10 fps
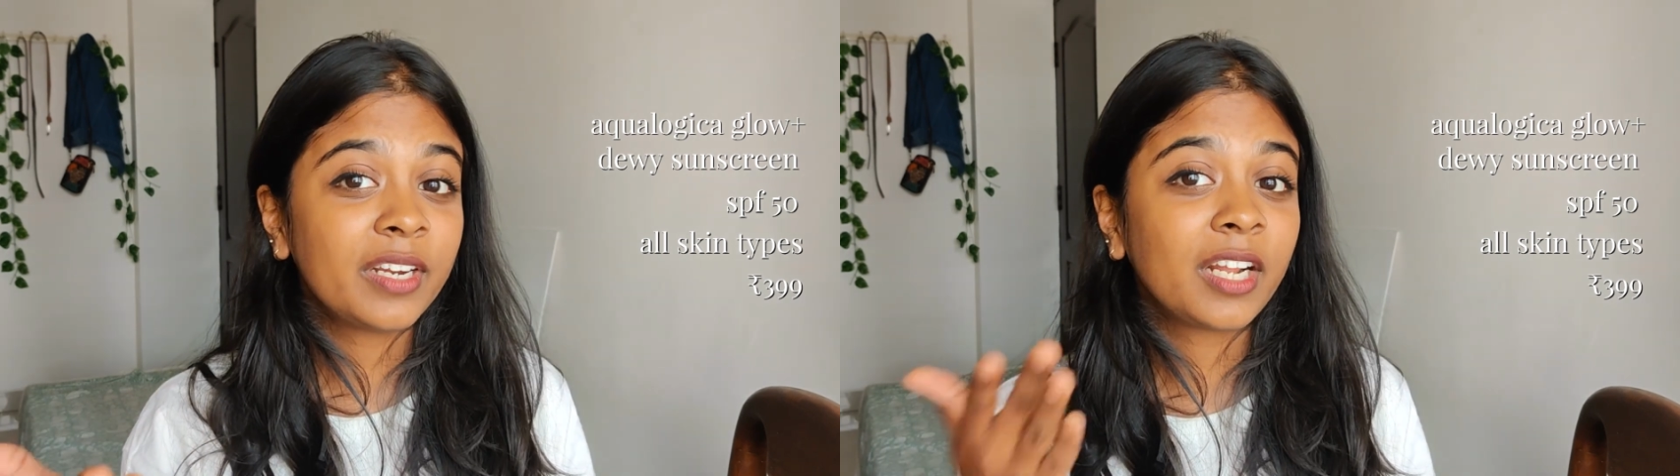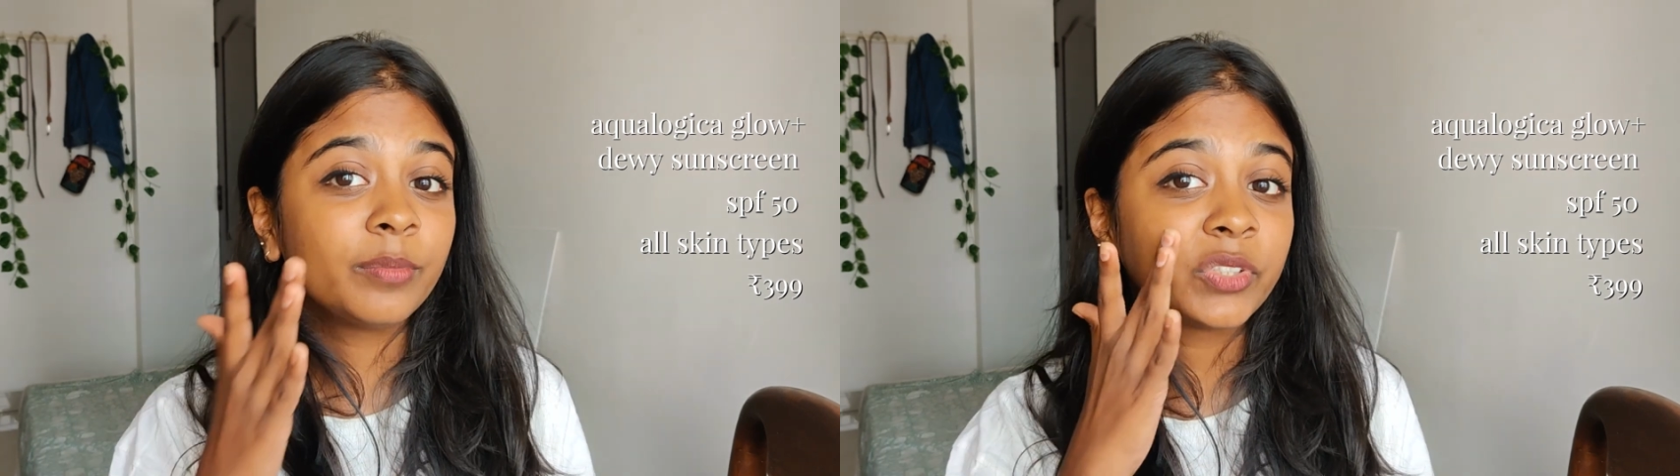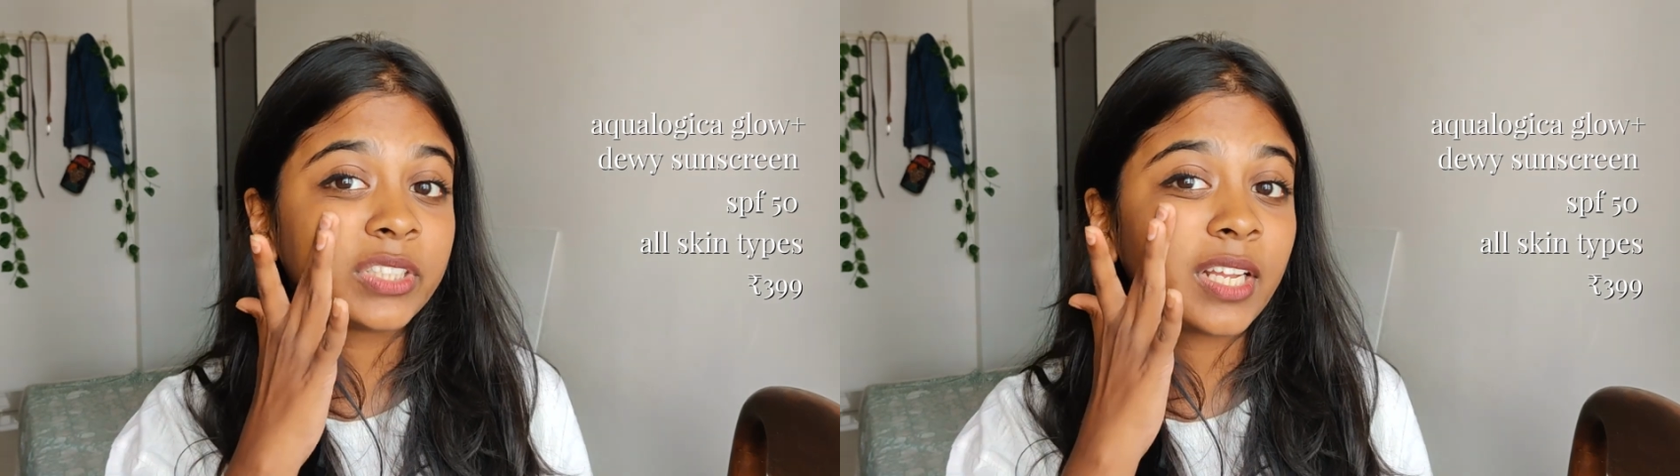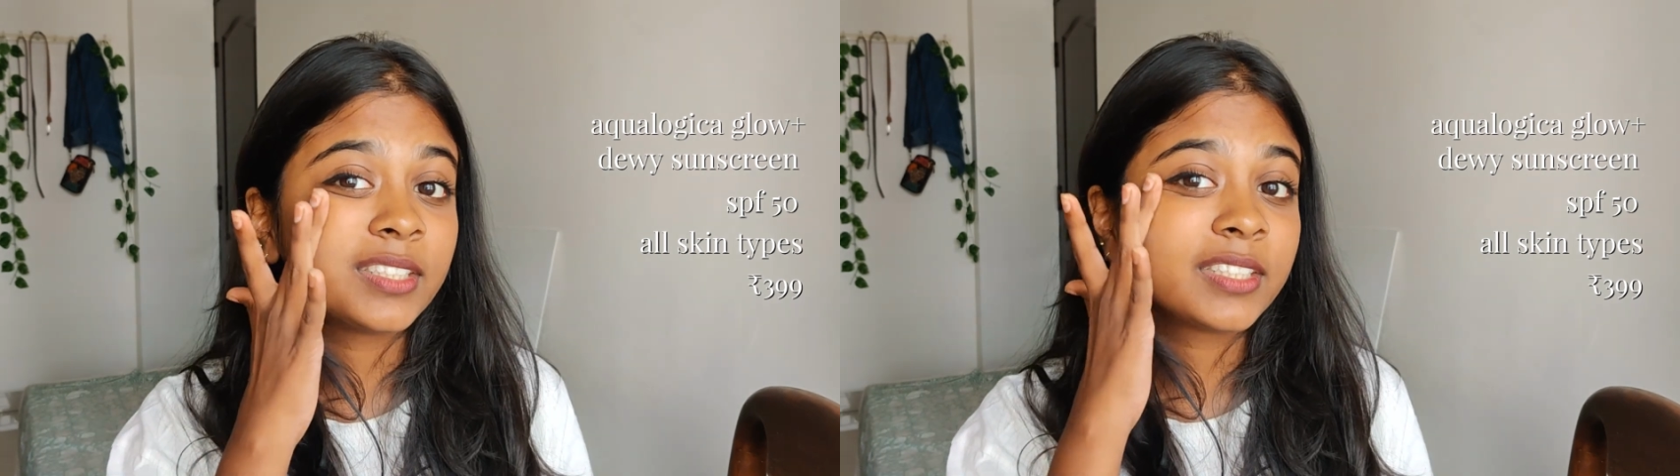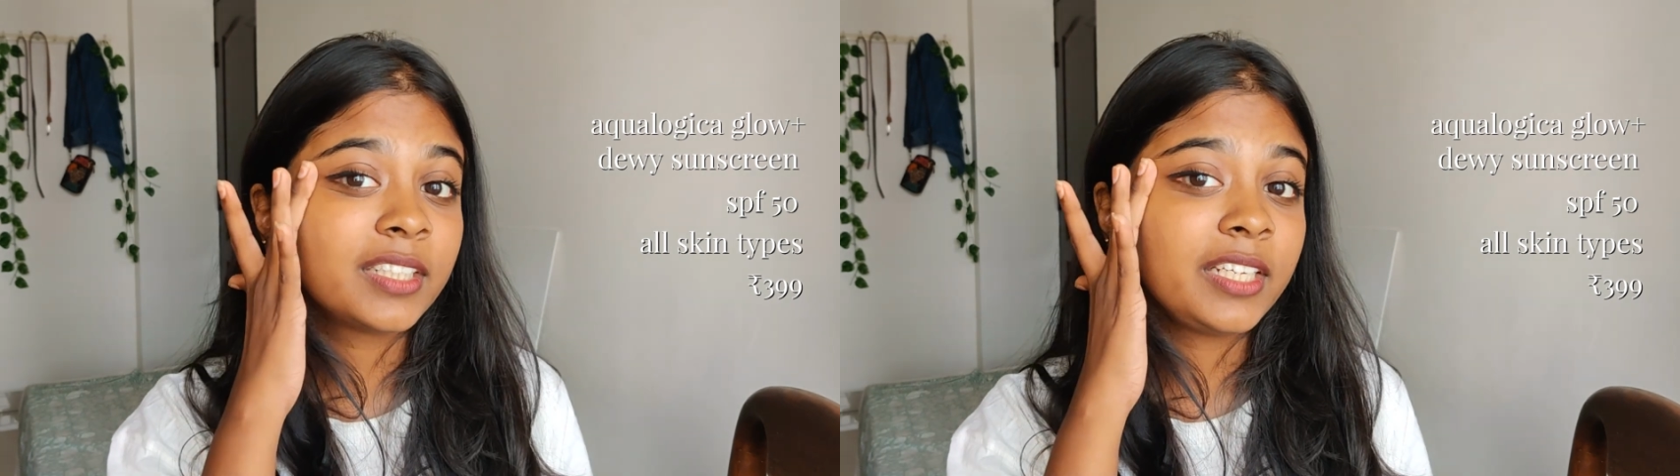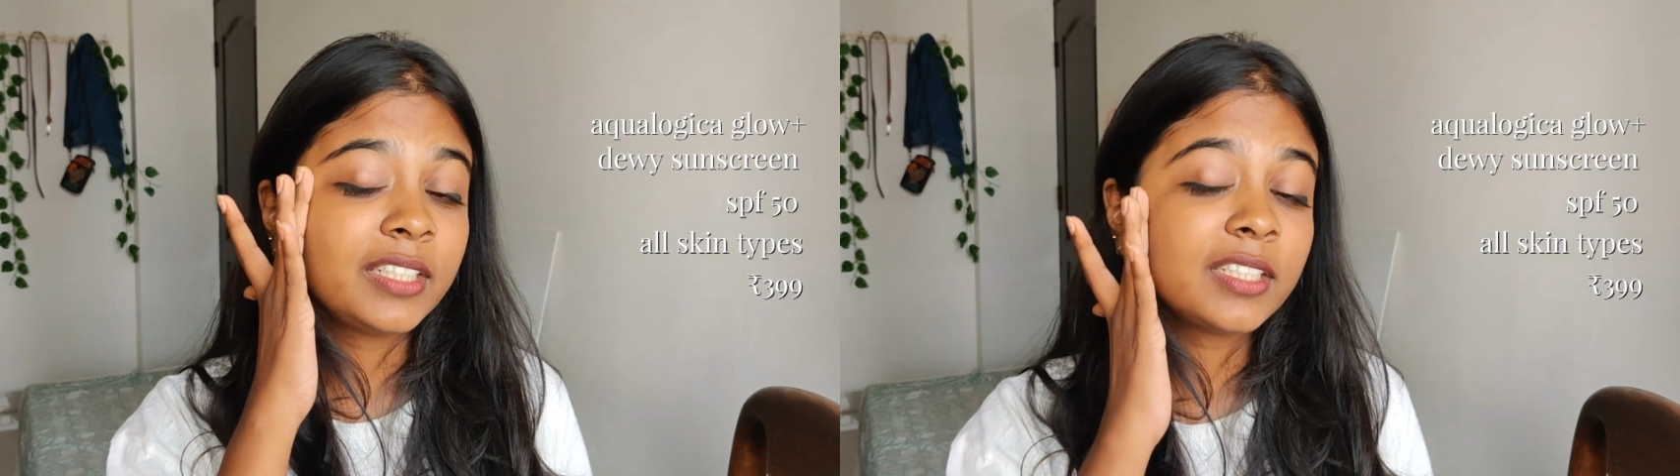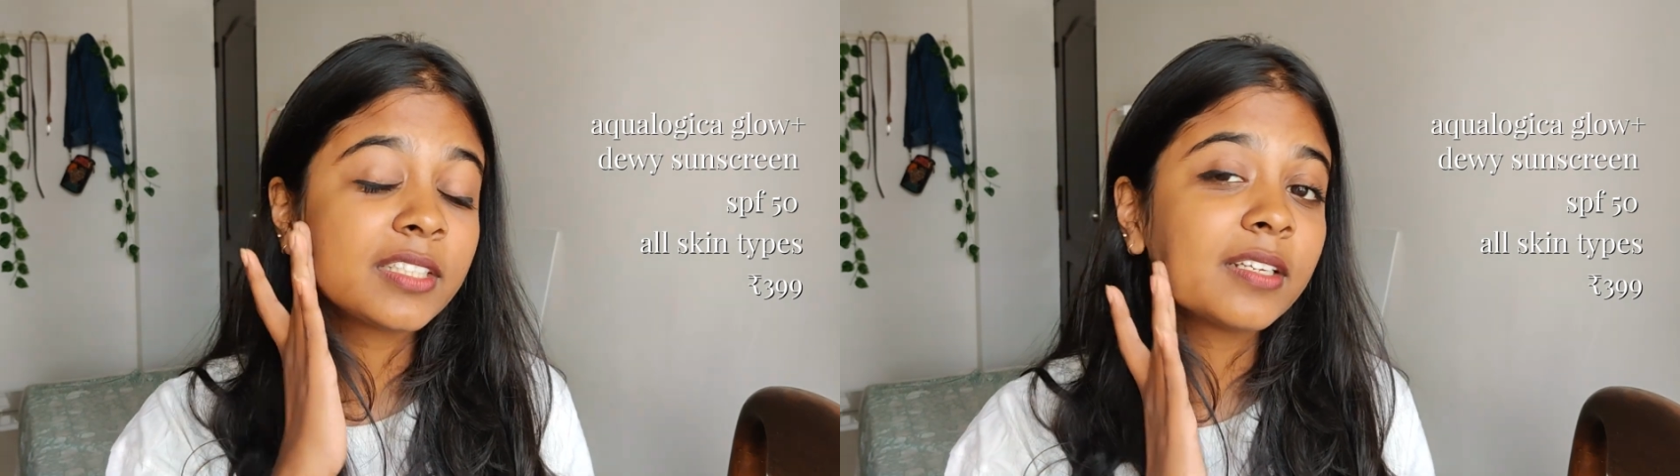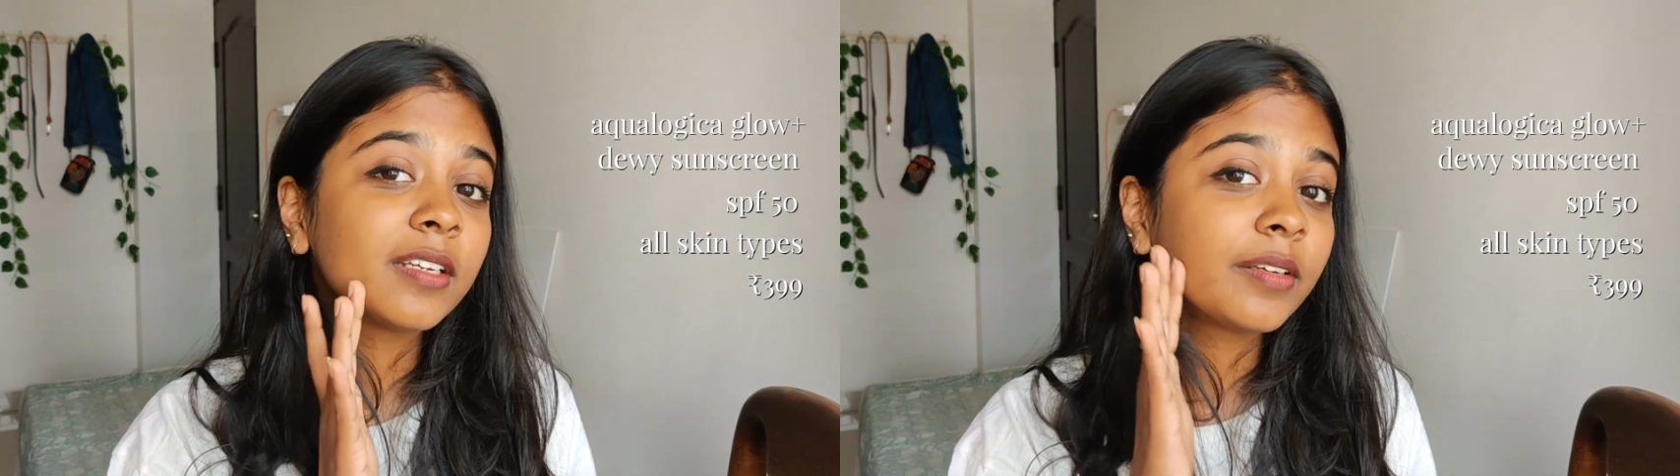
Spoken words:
it comes to sunscreens.